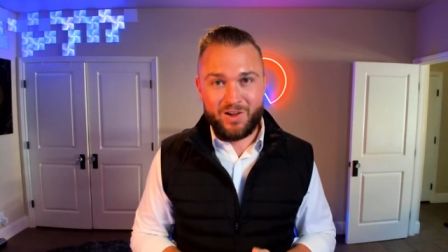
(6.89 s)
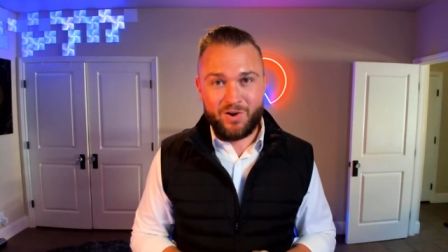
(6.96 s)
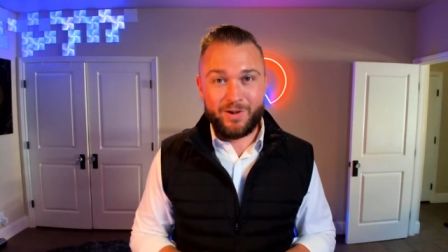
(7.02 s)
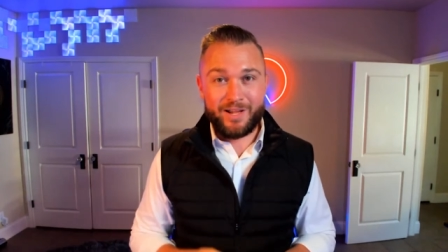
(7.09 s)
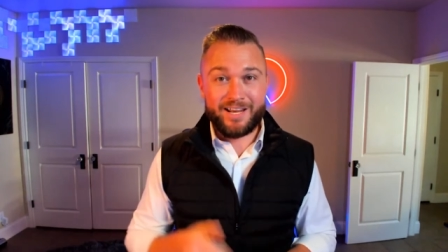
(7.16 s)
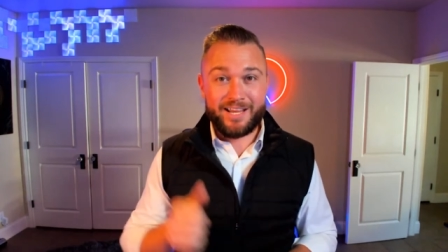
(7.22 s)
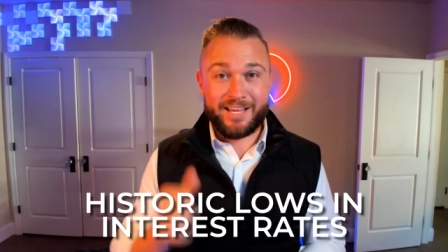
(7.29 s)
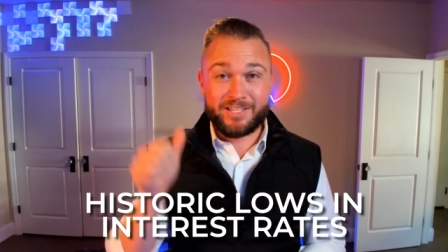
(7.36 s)
We
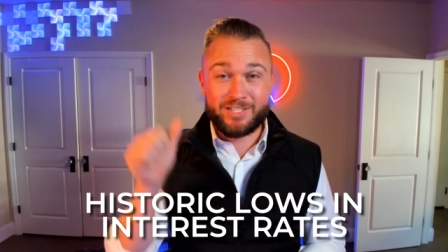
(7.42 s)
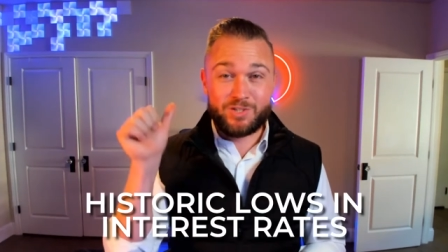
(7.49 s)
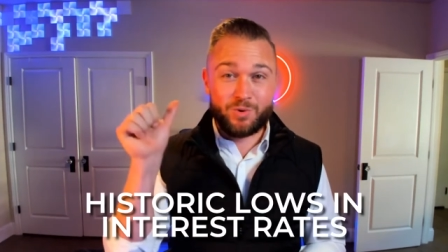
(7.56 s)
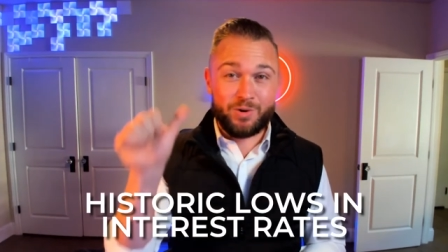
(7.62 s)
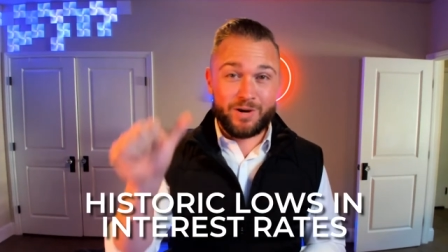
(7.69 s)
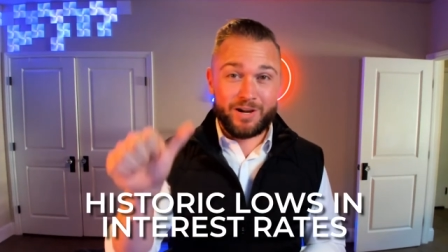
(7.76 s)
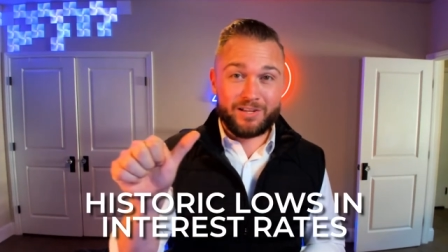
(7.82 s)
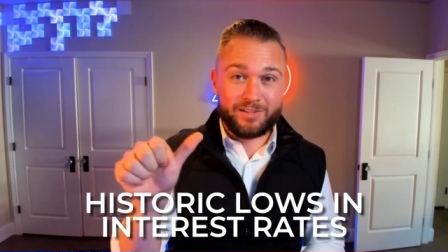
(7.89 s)
had
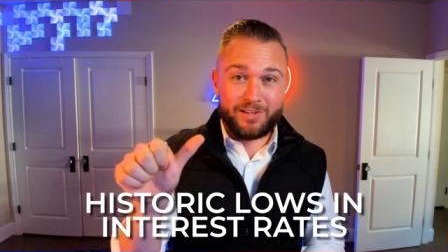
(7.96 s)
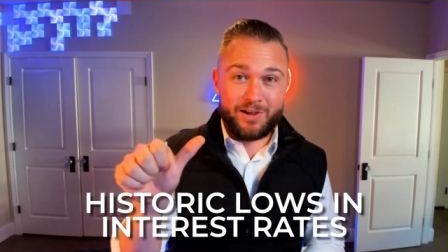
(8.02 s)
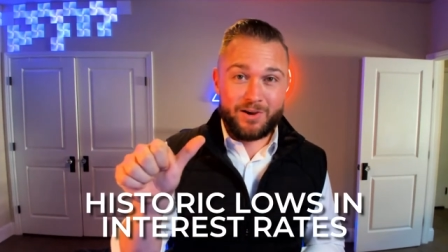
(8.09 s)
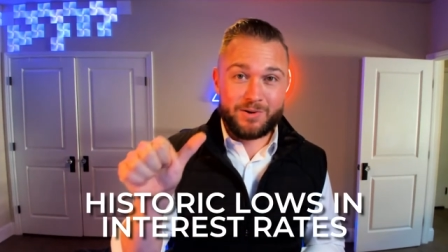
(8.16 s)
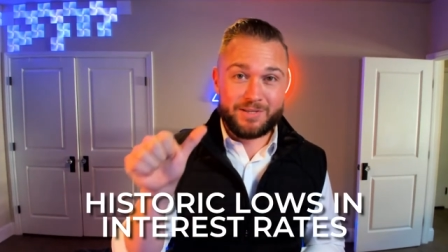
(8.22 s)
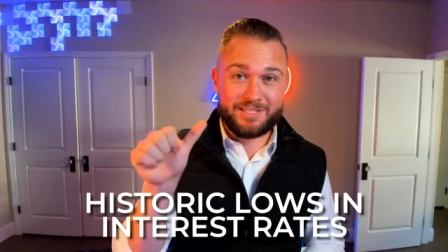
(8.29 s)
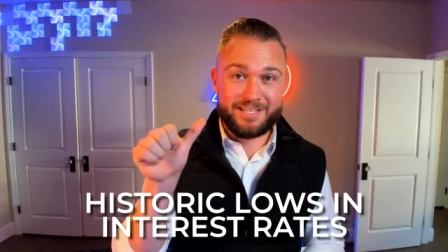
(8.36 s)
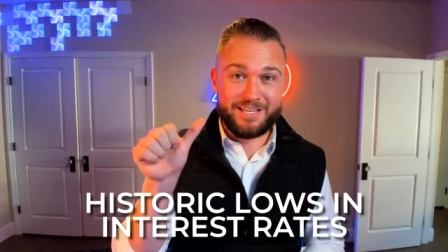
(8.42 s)
historic
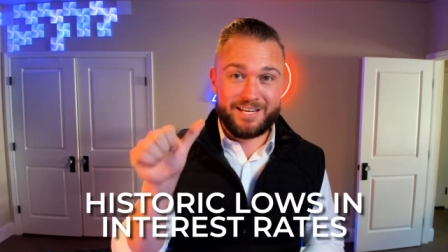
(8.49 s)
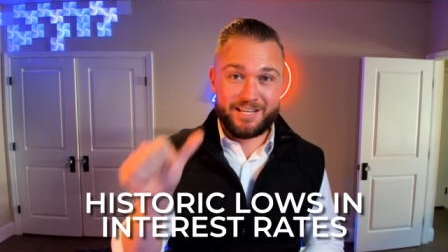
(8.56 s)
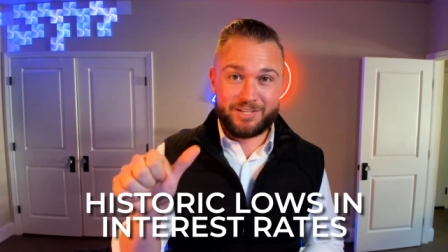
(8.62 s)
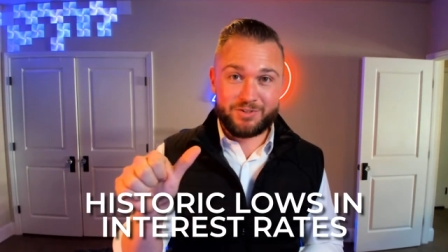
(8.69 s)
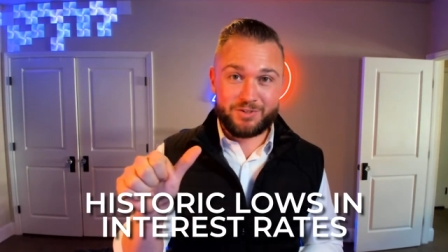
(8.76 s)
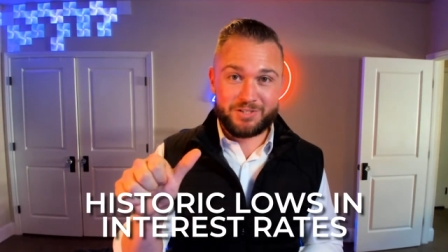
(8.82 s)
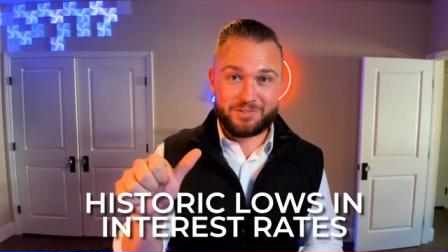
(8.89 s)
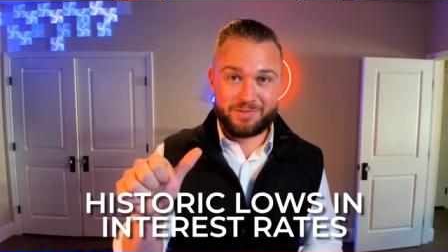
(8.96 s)
lows in
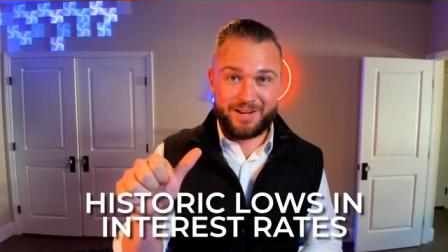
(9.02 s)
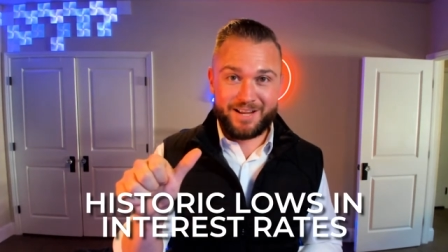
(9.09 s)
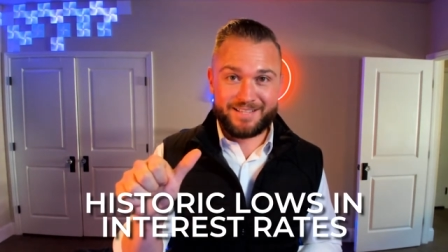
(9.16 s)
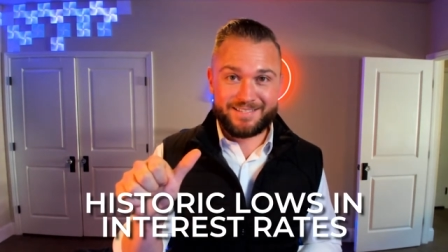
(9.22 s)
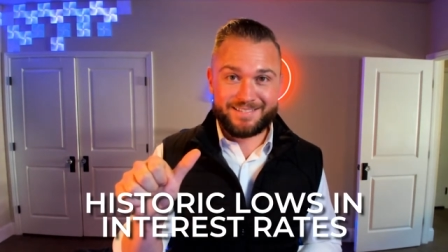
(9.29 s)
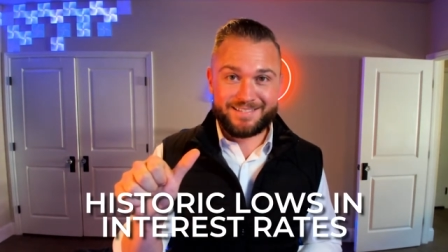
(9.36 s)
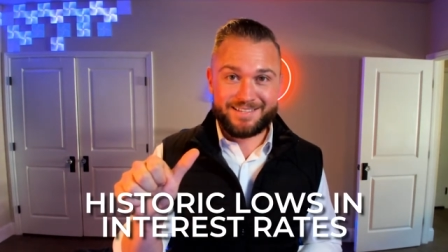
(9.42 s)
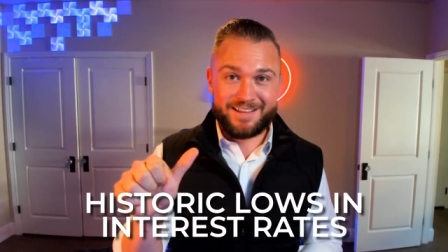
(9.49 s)
interest
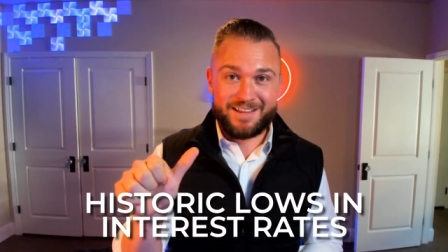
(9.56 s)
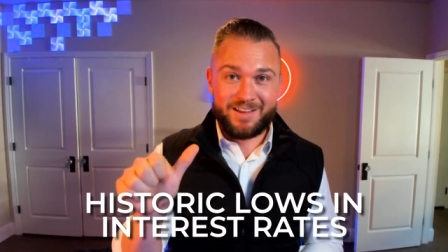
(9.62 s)
rates.